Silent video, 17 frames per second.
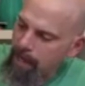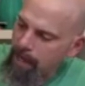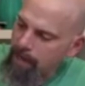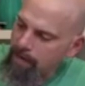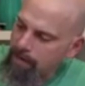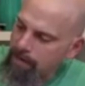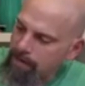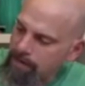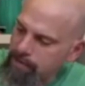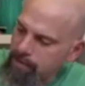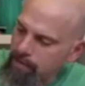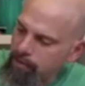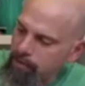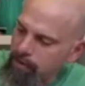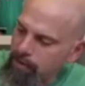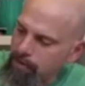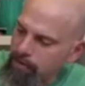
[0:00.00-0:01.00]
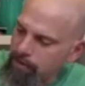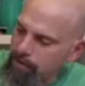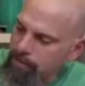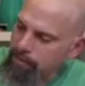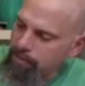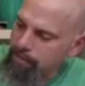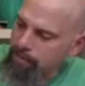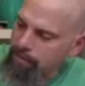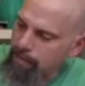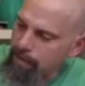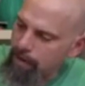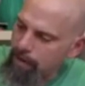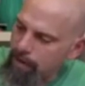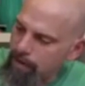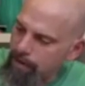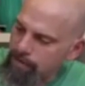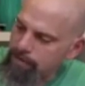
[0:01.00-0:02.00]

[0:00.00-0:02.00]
And it's all pretty good uh,